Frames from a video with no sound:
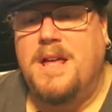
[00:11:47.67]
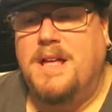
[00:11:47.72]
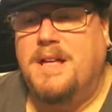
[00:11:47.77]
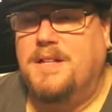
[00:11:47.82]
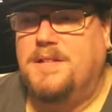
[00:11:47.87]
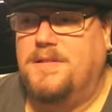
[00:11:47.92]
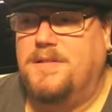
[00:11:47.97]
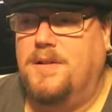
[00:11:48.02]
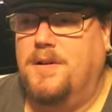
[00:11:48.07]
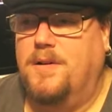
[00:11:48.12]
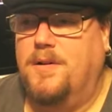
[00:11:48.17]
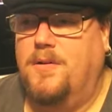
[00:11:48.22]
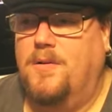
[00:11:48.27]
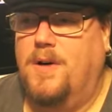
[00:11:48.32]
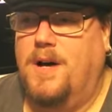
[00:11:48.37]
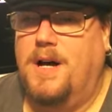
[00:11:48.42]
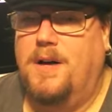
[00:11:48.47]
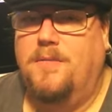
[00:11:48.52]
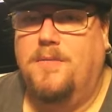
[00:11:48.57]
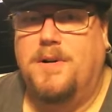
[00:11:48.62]
So
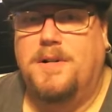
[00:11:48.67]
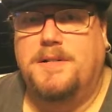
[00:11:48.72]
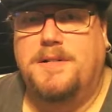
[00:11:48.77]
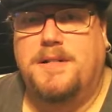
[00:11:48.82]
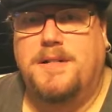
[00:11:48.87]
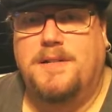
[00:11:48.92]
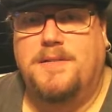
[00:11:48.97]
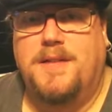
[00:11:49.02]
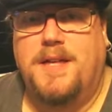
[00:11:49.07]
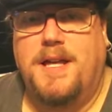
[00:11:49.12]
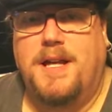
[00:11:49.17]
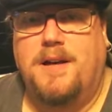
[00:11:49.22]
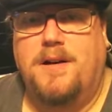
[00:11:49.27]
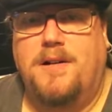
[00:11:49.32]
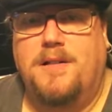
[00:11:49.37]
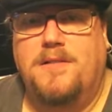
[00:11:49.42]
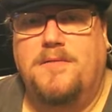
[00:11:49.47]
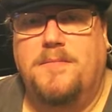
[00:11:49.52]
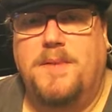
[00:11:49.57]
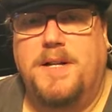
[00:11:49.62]
I want to thank
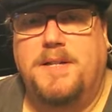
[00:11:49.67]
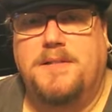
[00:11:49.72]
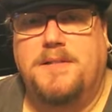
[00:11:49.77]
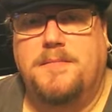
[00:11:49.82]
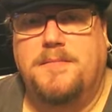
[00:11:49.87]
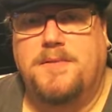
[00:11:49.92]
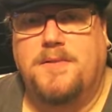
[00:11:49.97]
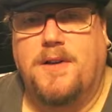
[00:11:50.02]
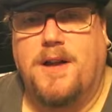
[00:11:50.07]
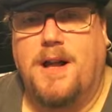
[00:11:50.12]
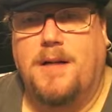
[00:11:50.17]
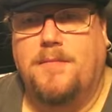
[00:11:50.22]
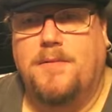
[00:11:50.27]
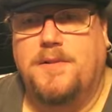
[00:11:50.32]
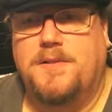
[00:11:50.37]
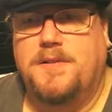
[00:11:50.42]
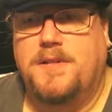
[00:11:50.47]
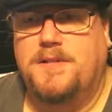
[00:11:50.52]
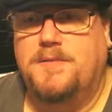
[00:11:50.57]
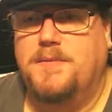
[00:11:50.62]
all of my
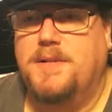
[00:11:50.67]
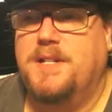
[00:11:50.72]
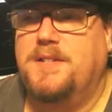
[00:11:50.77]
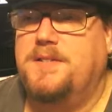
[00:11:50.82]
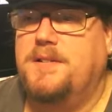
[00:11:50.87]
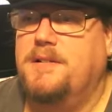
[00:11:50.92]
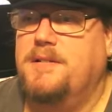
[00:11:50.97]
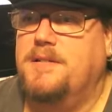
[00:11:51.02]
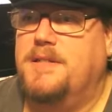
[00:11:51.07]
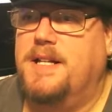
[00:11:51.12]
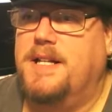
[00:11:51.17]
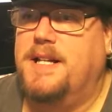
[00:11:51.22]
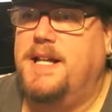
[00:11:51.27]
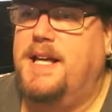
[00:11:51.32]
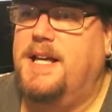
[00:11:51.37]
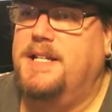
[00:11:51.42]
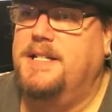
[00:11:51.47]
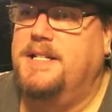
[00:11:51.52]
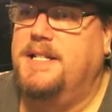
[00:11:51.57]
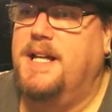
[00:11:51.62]
subscribers, because when I started that I
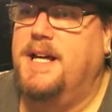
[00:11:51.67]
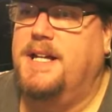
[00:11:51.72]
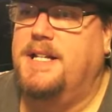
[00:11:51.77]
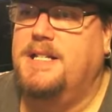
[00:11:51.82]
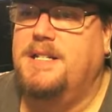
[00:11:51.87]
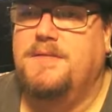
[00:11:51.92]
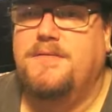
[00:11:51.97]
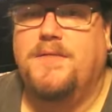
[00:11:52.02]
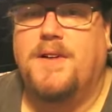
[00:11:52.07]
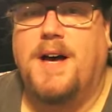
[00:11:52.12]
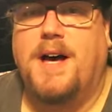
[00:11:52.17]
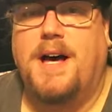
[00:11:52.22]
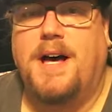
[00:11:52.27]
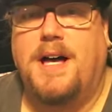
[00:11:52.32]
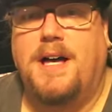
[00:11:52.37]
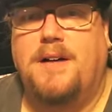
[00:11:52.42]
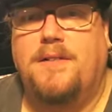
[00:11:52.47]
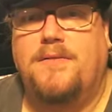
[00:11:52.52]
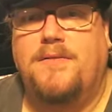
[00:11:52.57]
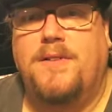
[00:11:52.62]
had
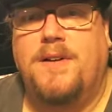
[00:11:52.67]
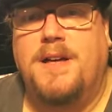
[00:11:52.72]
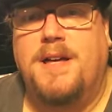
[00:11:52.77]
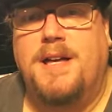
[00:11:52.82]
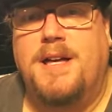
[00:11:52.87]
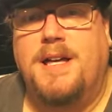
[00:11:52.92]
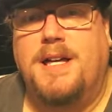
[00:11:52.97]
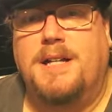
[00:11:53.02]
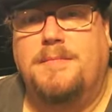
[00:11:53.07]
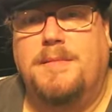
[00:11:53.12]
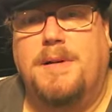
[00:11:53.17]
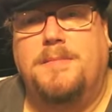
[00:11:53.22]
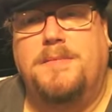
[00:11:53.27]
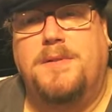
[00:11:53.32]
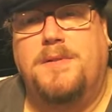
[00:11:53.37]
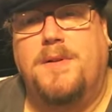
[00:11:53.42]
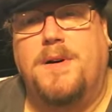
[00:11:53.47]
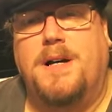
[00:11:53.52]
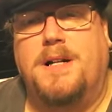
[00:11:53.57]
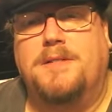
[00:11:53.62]
95. I'm up
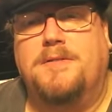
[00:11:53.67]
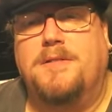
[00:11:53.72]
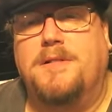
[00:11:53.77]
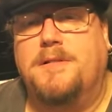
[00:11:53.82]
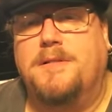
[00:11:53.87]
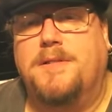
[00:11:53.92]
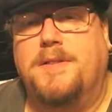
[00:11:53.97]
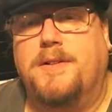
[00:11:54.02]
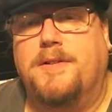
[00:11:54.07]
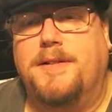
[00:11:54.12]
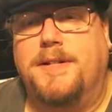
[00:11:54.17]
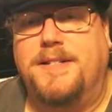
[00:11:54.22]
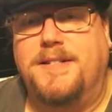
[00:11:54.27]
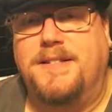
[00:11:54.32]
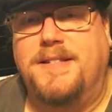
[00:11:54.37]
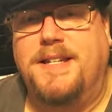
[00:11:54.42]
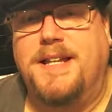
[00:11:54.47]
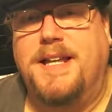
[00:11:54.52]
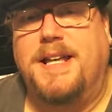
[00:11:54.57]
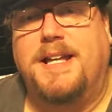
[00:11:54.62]
to
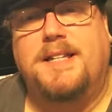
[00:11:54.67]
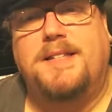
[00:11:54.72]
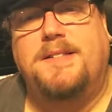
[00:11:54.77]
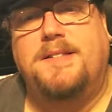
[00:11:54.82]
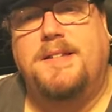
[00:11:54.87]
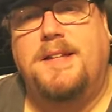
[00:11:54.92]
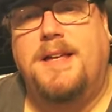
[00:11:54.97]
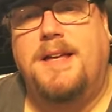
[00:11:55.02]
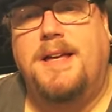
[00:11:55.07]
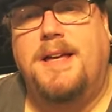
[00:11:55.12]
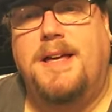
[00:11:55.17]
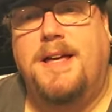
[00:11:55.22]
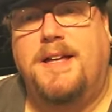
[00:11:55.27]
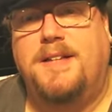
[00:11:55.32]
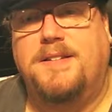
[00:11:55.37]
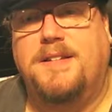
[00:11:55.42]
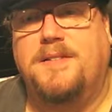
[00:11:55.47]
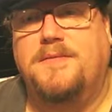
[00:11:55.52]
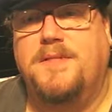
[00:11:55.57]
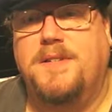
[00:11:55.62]
136
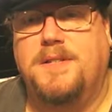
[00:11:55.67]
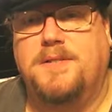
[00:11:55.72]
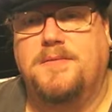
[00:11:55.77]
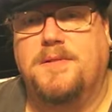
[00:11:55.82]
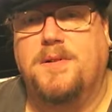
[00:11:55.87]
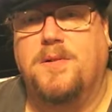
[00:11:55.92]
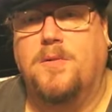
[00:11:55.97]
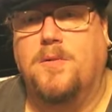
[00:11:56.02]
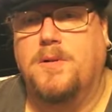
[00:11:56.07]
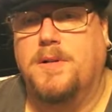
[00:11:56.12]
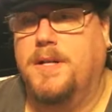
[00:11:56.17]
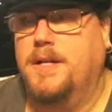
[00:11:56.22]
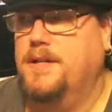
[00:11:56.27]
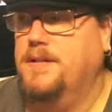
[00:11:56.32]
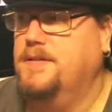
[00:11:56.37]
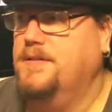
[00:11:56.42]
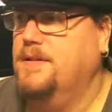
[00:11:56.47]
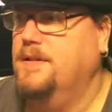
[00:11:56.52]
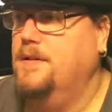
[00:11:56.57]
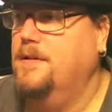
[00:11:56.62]
as of this recording.
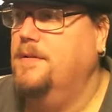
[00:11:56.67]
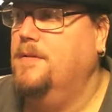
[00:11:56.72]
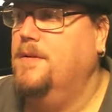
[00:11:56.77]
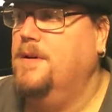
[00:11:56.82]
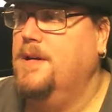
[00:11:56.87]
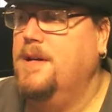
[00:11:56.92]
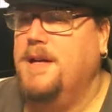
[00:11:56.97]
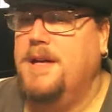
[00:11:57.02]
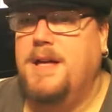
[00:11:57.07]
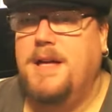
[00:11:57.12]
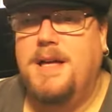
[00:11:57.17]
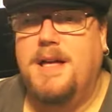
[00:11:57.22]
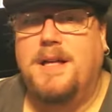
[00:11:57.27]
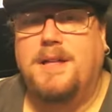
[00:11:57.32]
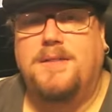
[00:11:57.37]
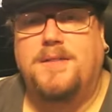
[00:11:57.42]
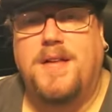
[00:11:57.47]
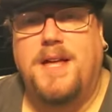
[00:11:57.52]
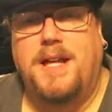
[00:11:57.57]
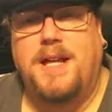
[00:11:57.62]
So
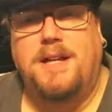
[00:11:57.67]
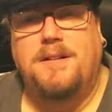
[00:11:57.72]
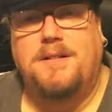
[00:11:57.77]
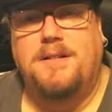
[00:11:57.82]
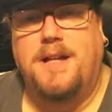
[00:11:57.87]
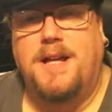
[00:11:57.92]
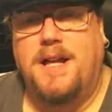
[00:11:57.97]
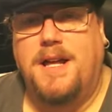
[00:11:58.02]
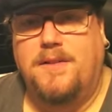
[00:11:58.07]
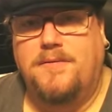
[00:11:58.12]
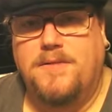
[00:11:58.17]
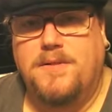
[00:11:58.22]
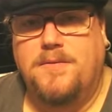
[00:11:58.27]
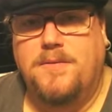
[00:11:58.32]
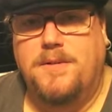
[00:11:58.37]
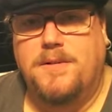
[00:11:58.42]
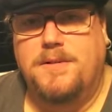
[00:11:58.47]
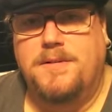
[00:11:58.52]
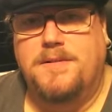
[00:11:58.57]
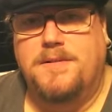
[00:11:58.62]
thank you to
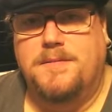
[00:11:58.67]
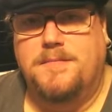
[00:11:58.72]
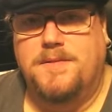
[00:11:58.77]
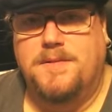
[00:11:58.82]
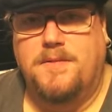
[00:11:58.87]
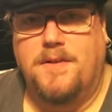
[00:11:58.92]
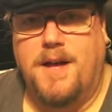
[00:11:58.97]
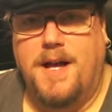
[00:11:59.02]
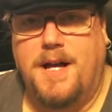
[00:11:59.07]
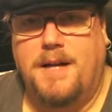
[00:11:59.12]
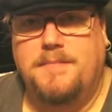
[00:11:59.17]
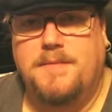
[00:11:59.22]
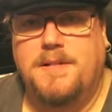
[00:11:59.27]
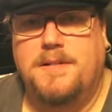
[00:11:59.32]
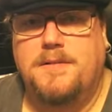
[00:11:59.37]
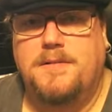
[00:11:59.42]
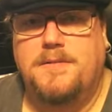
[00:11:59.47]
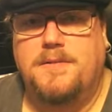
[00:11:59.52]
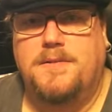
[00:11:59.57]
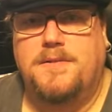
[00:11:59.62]
everyone who subscribed
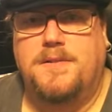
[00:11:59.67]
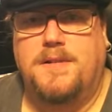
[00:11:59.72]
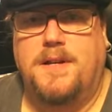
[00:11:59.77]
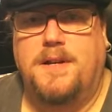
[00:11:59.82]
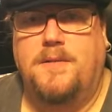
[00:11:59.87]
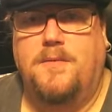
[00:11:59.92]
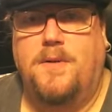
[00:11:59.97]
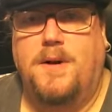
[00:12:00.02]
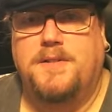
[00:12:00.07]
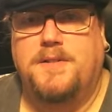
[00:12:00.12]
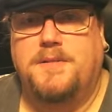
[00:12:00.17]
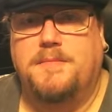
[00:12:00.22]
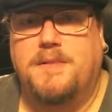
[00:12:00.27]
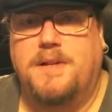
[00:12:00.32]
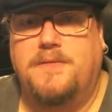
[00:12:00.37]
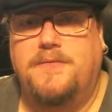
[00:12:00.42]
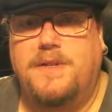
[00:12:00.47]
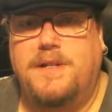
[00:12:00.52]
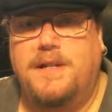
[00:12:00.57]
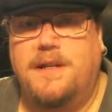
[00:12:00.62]
and who's watched
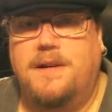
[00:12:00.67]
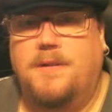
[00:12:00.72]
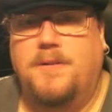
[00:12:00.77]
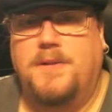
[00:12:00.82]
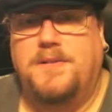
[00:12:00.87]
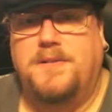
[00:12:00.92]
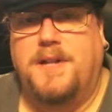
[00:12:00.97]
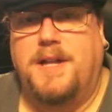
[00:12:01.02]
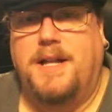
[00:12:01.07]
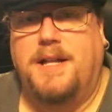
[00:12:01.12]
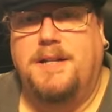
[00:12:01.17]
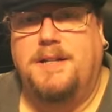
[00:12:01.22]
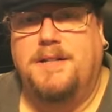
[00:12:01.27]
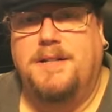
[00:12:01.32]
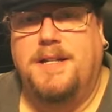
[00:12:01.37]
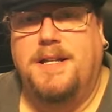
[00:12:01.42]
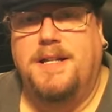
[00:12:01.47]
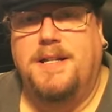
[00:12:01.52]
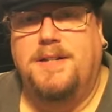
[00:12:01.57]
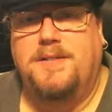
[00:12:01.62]
my video. wish I
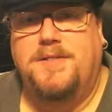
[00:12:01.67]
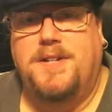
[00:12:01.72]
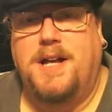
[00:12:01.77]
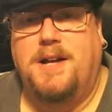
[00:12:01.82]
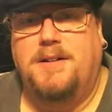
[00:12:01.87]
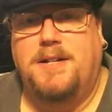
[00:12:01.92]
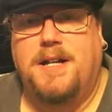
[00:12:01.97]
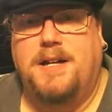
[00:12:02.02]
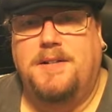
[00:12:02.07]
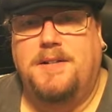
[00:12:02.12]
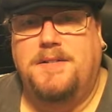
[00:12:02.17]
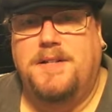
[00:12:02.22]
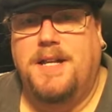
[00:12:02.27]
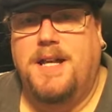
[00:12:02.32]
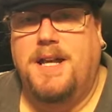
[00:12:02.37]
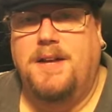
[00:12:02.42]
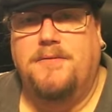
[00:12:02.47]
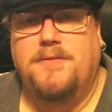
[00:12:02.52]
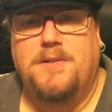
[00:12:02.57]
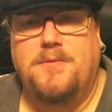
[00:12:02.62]
could shout out to
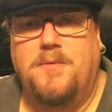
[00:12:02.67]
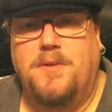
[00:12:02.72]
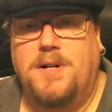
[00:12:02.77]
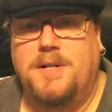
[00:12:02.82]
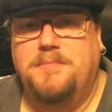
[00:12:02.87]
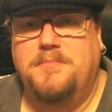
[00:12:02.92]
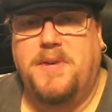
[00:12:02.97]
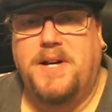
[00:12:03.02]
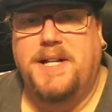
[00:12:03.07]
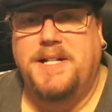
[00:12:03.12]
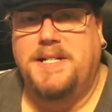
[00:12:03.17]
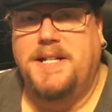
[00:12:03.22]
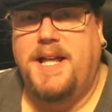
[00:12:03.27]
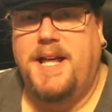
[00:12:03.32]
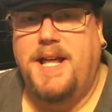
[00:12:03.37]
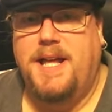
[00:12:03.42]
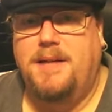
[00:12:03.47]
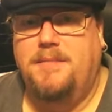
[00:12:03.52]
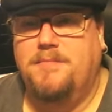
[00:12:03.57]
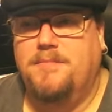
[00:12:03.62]
everyone by
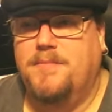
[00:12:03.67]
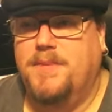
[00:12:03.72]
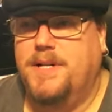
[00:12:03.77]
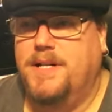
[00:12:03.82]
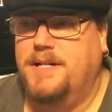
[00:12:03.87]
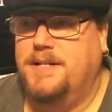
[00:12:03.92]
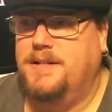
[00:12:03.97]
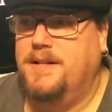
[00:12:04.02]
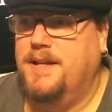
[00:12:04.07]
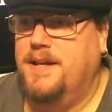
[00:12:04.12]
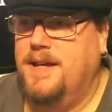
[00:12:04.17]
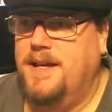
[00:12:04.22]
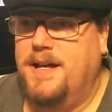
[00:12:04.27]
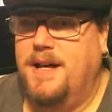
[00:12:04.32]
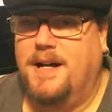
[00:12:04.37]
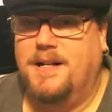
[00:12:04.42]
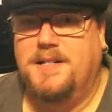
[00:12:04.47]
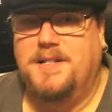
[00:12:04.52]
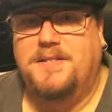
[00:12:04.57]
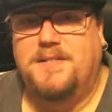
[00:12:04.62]
name, but
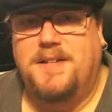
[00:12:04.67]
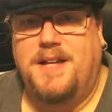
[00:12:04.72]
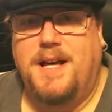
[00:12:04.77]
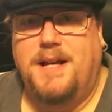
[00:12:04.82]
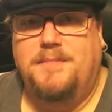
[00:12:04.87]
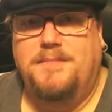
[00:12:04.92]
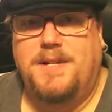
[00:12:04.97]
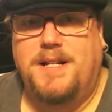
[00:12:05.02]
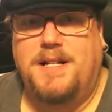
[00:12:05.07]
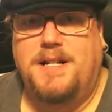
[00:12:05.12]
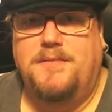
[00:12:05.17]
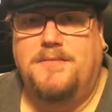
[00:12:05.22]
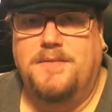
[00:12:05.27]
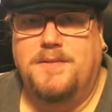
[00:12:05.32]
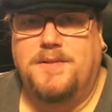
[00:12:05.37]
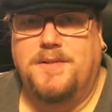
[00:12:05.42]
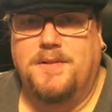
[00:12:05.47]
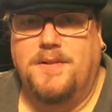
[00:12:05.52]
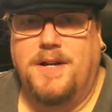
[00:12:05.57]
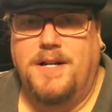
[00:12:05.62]
honestly I'm not even
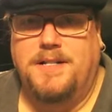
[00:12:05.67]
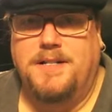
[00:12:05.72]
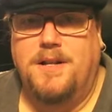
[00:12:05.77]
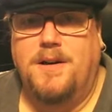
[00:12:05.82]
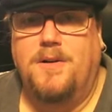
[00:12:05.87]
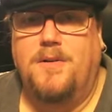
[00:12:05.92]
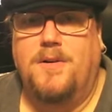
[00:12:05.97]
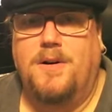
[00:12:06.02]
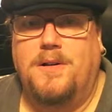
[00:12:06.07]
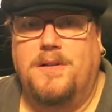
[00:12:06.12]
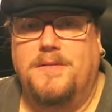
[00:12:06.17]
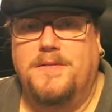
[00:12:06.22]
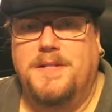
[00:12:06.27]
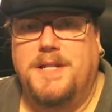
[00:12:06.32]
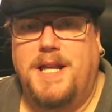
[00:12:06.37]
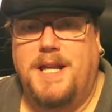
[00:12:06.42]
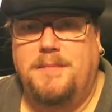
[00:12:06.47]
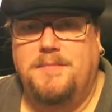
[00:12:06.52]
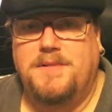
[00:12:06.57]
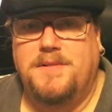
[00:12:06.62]
sure I know all the
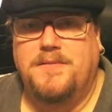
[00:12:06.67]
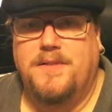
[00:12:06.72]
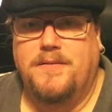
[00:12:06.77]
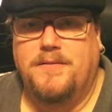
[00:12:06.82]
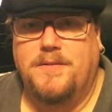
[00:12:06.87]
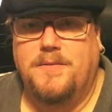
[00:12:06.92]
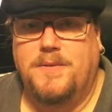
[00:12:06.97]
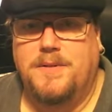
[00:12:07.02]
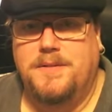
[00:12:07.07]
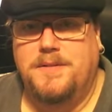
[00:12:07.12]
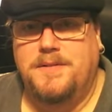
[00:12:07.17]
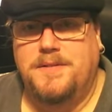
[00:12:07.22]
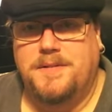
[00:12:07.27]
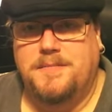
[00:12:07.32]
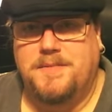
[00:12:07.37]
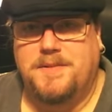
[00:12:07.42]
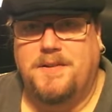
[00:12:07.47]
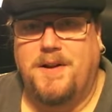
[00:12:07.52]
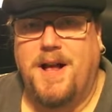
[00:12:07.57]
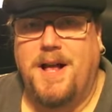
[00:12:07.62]
names of everyone who
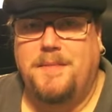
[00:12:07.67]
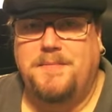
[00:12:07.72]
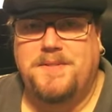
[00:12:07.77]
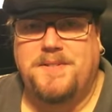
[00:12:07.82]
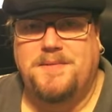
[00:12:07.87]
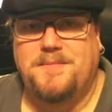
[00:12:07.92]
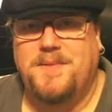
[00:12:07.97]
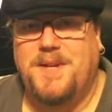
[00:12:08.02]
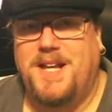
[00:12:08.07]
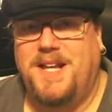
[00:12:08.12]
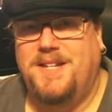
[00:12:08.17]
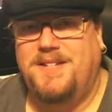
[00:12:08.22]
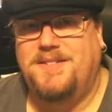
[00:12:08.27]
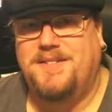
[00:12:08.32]
subscribes to me.